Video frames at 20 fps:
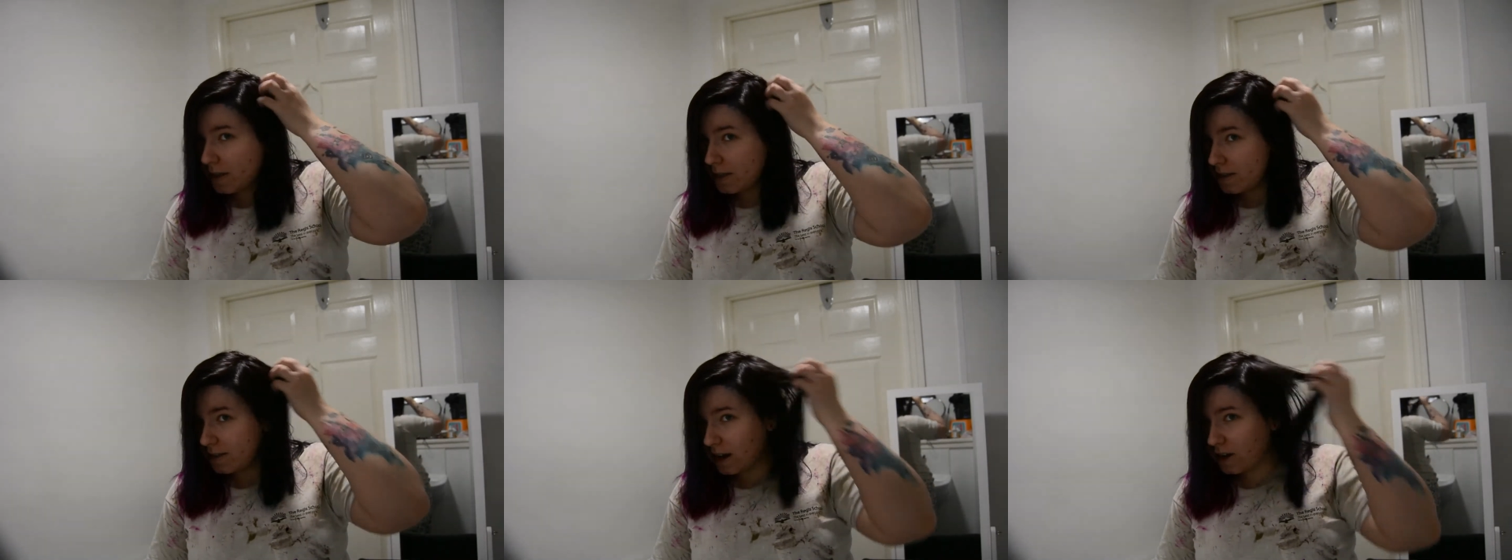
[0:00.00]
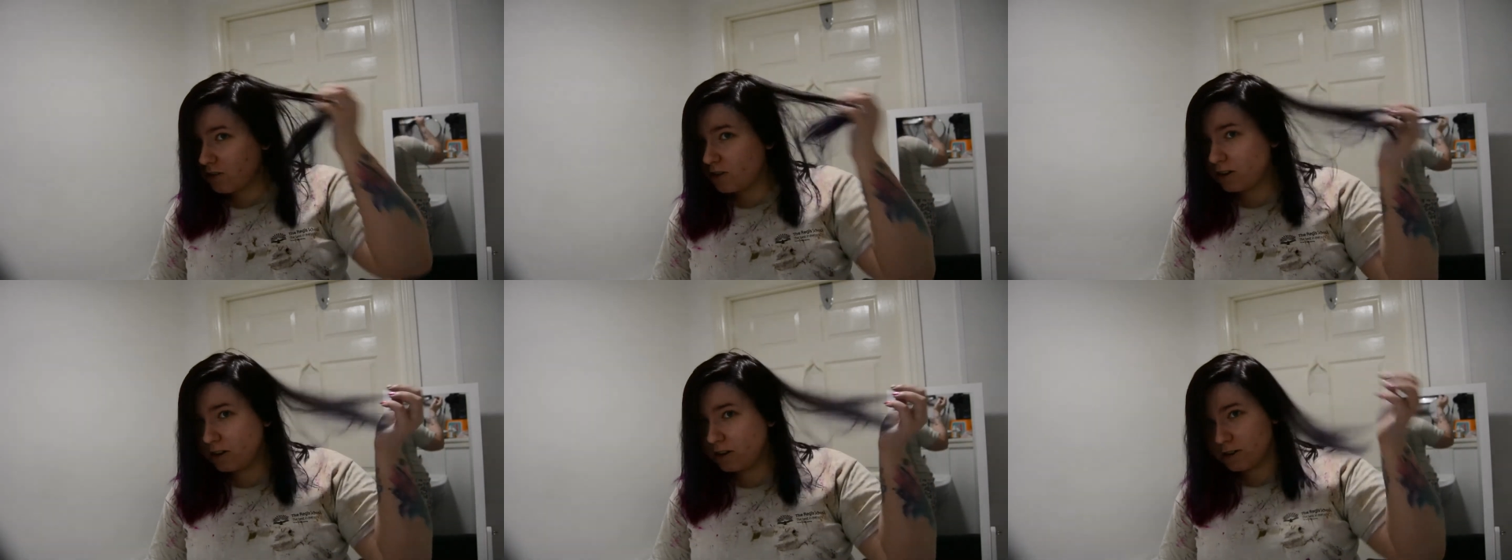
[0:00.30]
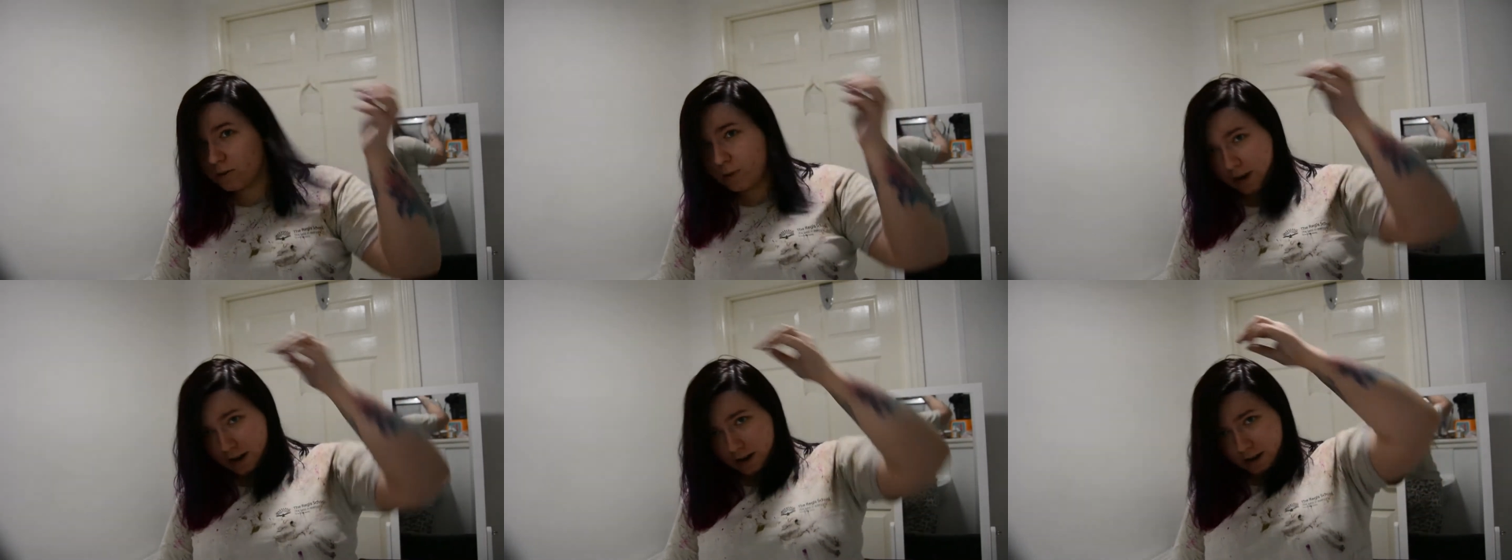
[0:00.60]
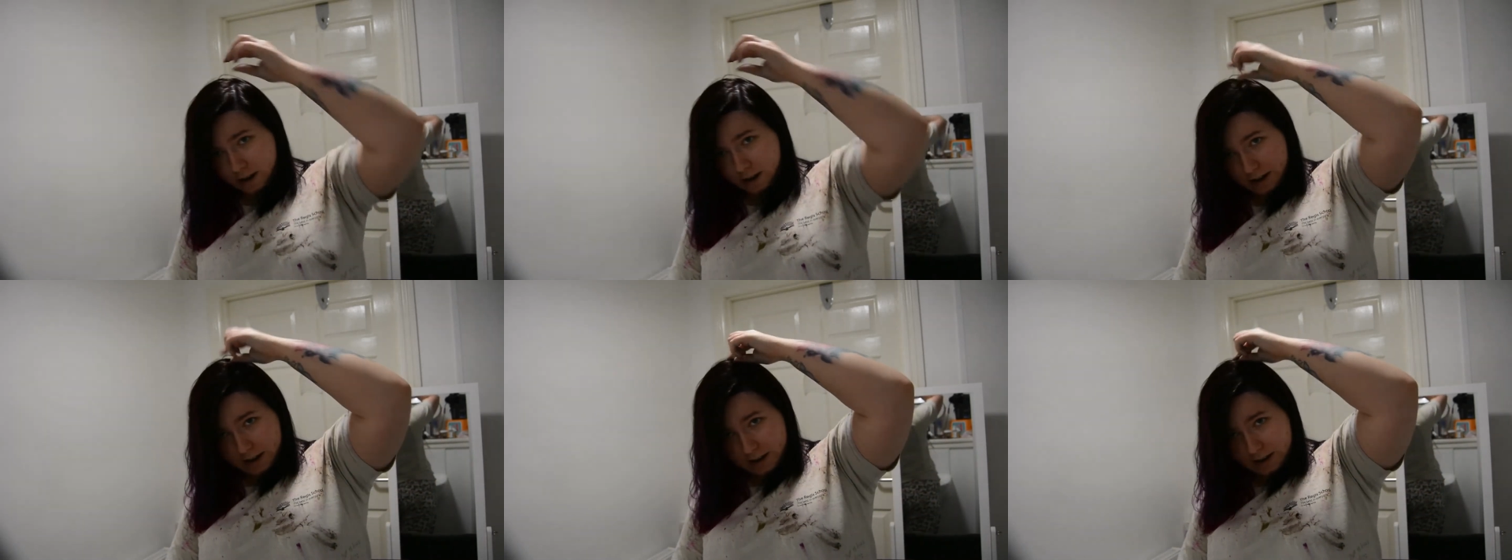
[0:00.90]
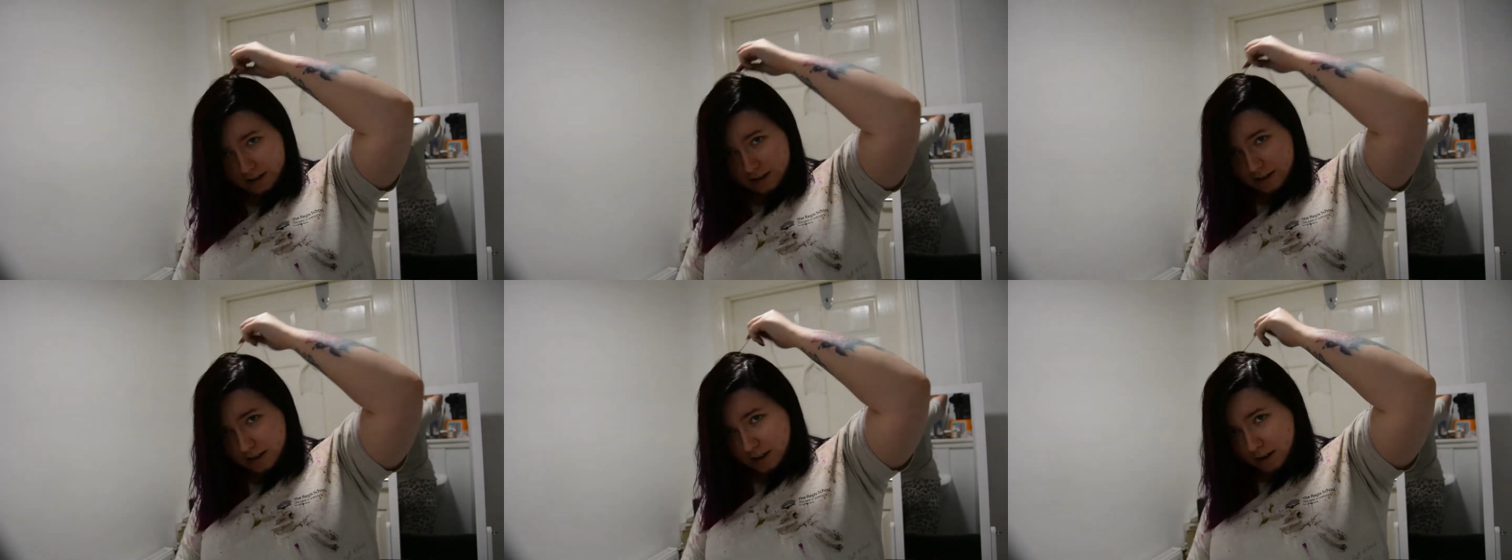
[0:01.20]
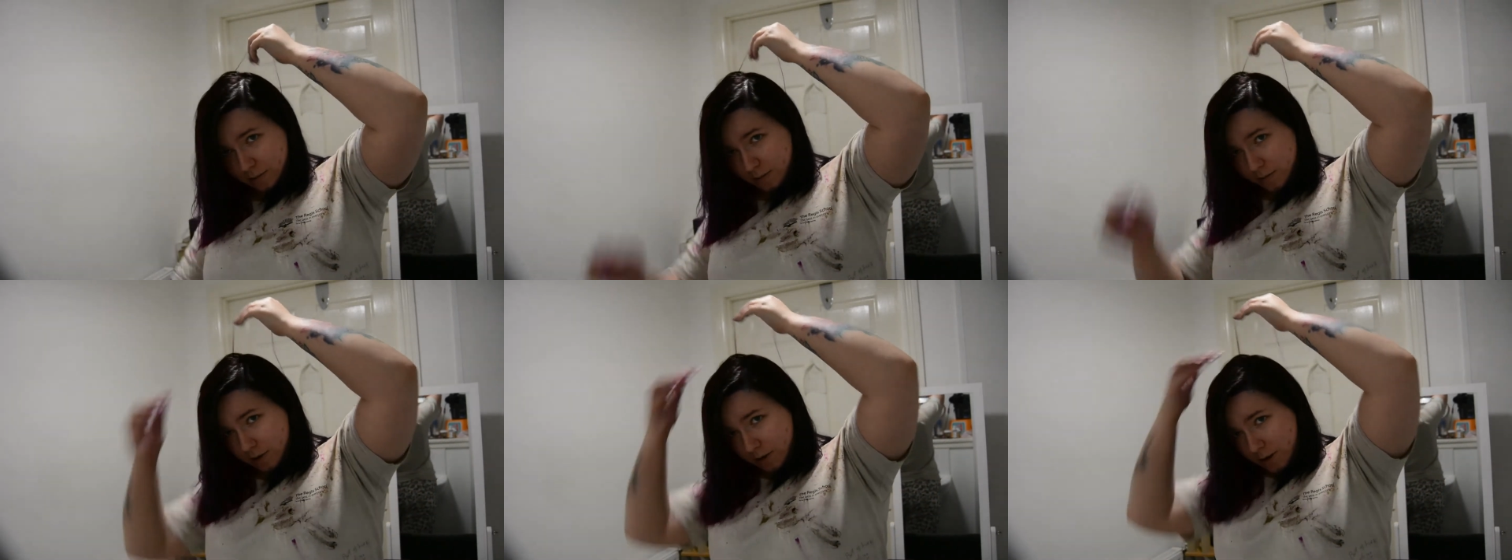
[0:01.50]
this actually looks quite nice, and